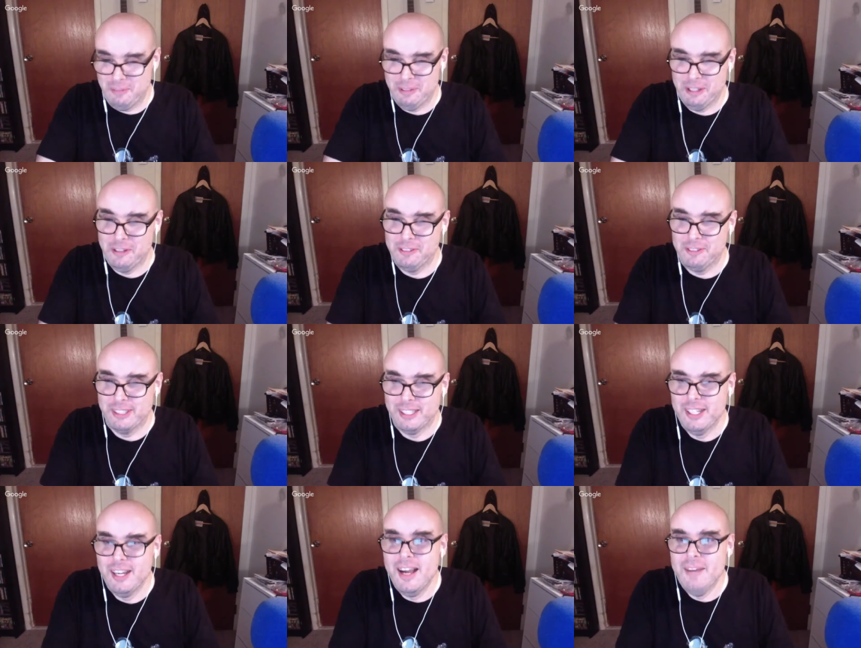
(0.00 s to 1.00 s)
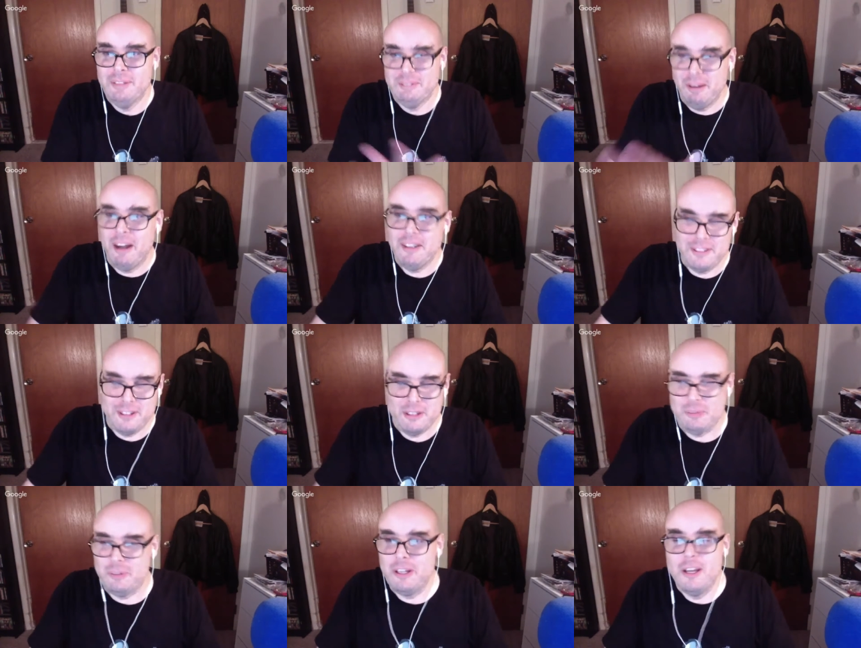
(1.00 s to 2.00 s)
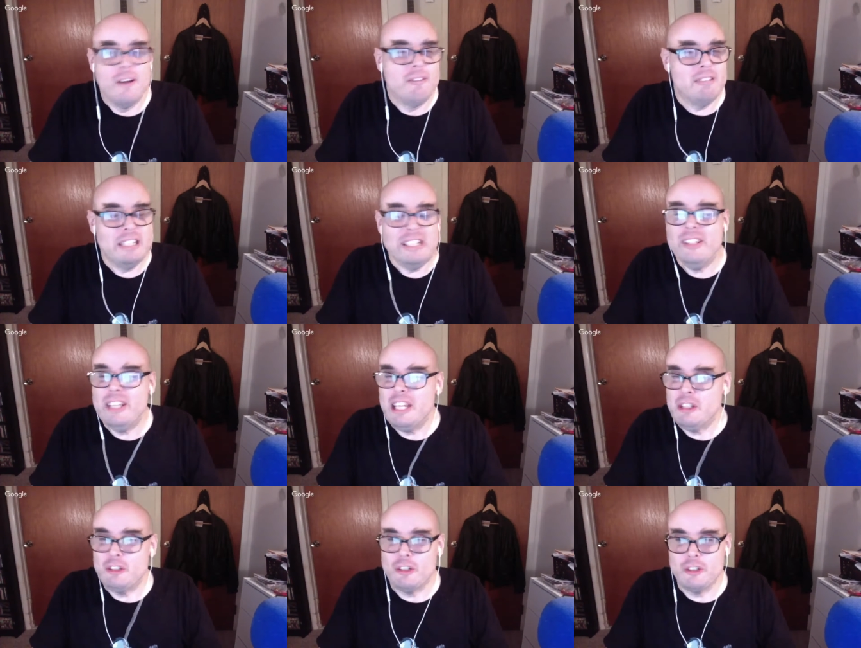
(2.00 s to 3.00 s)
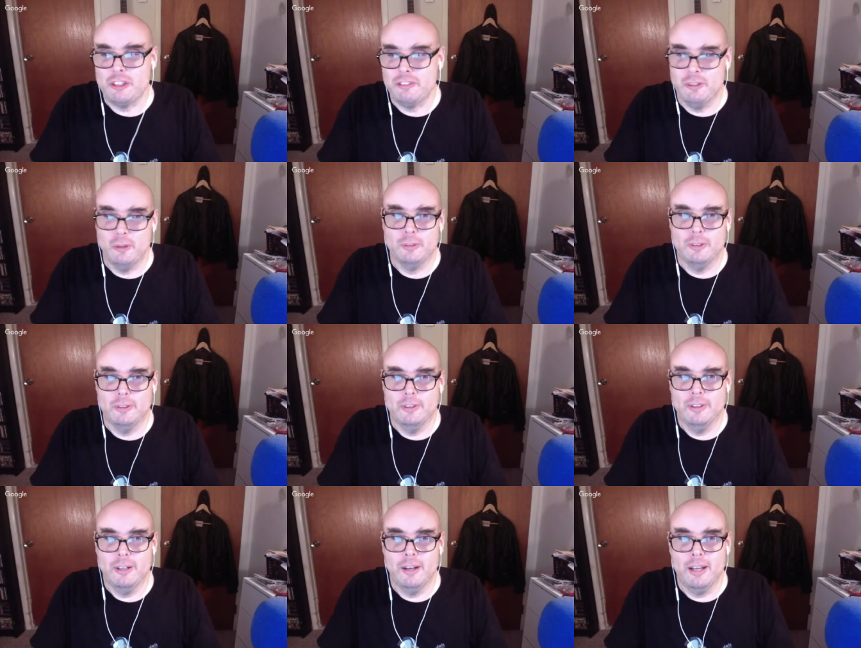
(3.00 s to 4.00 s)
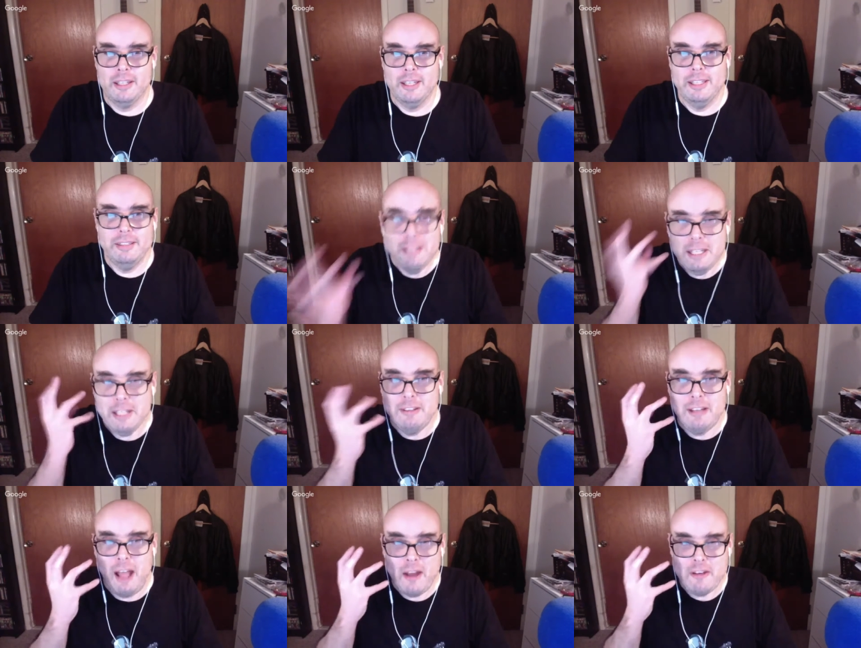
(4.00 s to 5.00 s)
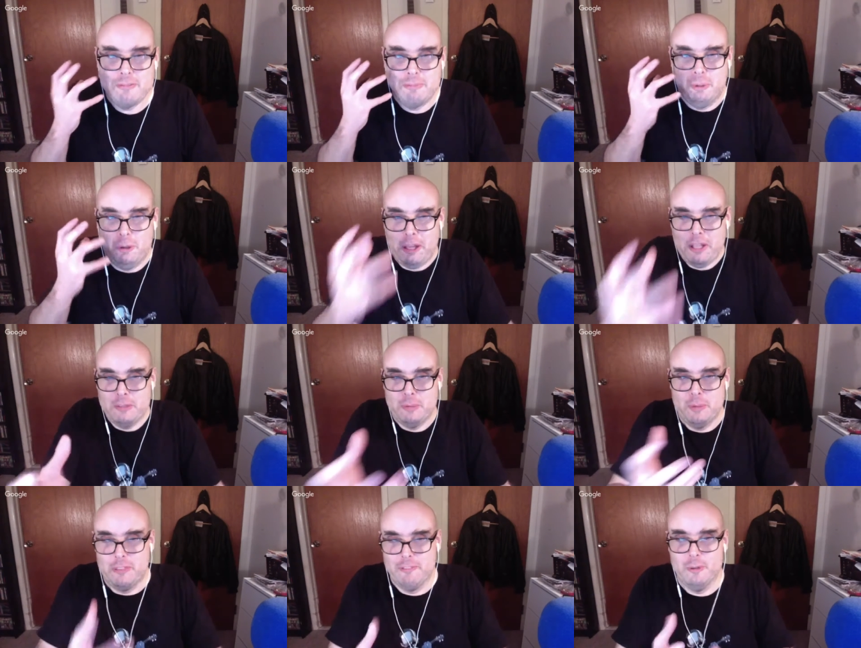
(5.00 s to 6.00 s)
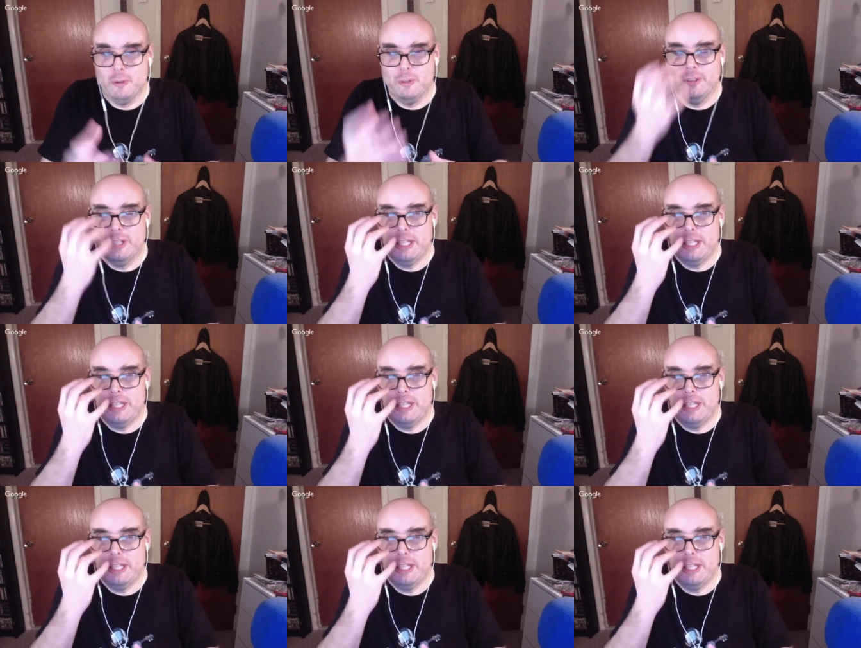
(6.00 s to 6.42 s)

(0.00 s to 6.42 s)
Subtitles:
me over. But onto this one, really interesting vocal. Like he kind of plays with the vocal.